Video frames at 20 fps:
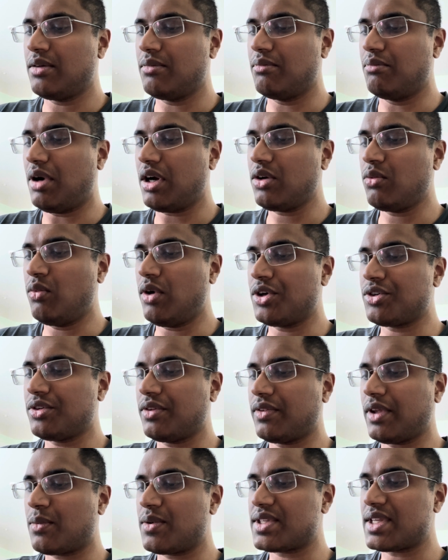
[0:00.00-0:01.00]
Buck wondered if
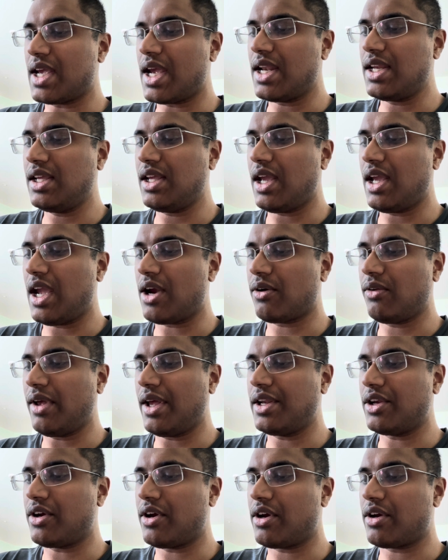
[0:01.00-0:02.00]
there was any
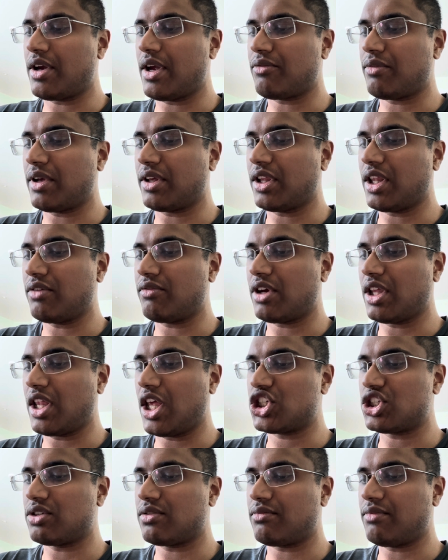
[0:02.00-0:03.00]
airline
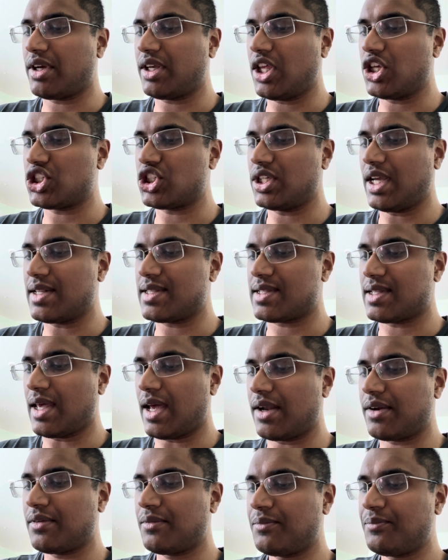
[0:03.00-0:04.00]
regulation against that.